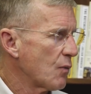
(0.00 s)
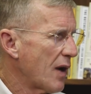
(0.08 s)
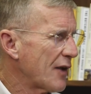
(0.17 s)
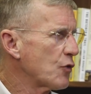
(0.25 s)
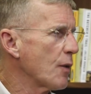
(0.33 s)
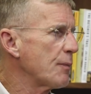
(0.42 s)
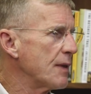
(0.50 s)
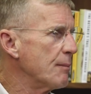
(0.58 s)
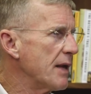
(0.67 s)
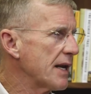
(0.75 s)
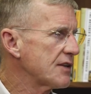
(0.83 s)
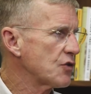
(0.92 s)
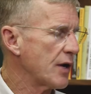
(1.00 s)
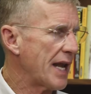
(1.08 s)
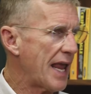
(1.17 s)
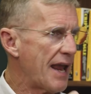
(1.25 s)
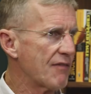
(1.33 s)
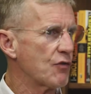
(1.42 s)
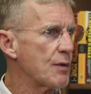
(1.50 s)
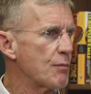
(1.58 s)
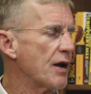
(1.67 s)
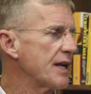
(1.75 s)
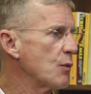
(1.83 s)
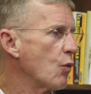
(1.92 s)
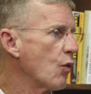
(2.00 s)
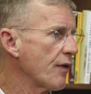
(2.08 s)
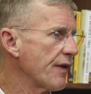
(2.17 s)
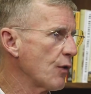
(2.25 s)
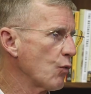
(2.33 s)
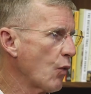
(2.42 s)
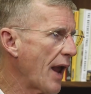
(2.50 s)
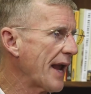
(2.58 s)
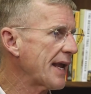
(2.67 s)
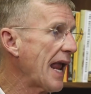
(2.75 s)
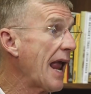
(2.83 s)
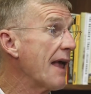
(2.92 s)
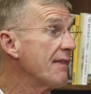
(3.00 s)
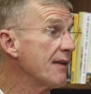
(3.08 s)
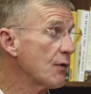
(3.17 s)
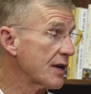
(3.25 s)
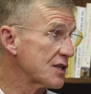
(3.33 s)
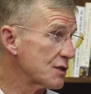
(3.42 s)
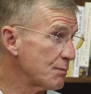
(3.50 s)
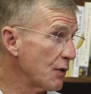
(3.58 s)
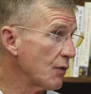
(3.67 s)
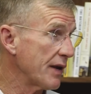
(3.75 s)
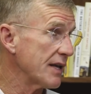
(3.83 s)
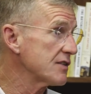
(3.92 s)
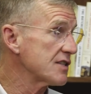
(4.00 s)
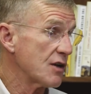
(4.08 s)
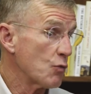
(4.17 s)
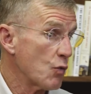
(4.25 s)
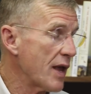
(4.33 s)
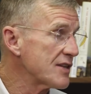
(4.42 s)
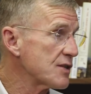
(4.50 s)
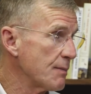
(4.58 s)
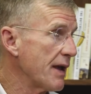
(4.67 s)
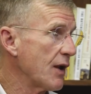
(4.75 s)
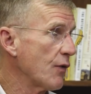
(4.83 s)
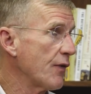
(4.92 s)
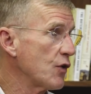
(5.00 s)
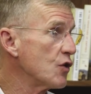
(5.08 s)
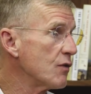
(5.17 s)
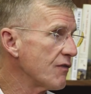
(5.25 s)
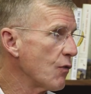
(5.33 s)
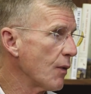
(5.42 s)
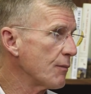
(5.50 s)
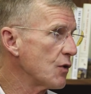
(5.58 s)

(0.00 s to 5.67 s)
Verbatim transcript: I grew up in the military, and everybody wore their rank and their experience, their resume on their uniform.